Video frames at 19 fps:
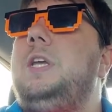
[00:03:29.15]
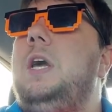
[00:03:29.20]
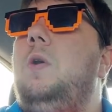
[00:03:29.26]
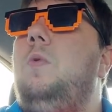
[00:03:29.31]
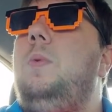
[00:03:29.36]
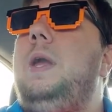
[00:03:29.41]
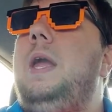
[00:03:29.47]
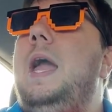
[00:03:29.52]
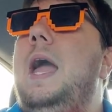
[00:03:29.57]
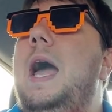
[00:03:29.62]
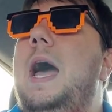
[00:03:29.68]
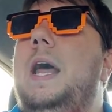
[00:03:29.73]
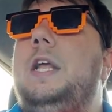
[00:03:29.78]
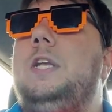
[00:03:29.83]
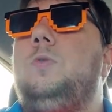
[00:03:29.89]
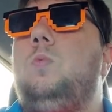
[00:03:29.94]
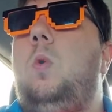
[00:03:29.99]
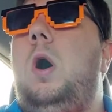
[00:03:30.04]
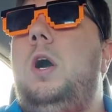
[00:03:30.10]
that we had
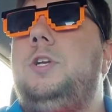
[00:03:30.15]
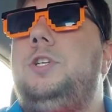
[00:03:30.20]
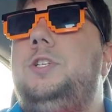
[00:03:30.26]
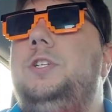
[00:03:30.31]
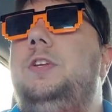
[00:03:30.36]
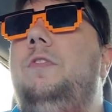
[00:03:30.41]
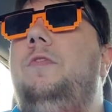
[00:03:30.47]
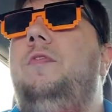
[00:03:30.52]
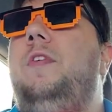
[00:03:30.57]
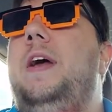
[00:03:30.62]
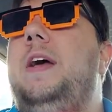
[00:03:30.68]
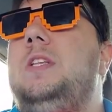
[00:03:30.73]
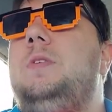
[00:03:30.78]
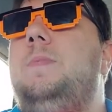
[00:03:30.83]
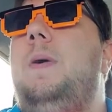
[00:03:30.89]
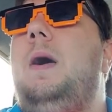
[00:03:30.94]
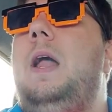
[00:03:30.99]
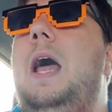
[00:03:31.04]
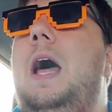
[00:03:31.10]
as Washington fans
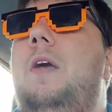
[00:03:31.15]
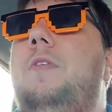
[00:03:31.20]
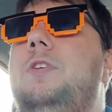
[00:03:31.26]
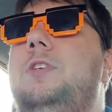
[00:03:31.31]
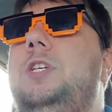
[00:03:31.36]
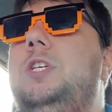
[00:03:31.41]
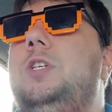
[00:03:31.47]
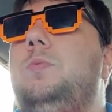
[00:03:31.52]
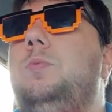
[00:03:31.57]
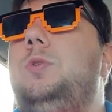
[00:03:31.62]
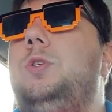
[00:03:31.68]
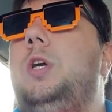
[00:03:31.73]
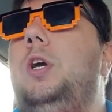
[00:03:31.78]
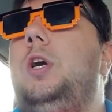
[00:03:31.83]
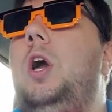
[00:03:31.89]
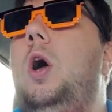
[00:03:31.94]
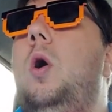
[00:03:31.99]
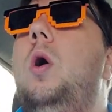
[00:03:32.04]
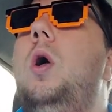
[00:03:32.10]
about how the season was
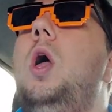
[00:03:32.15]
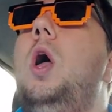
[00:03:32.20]
going to go.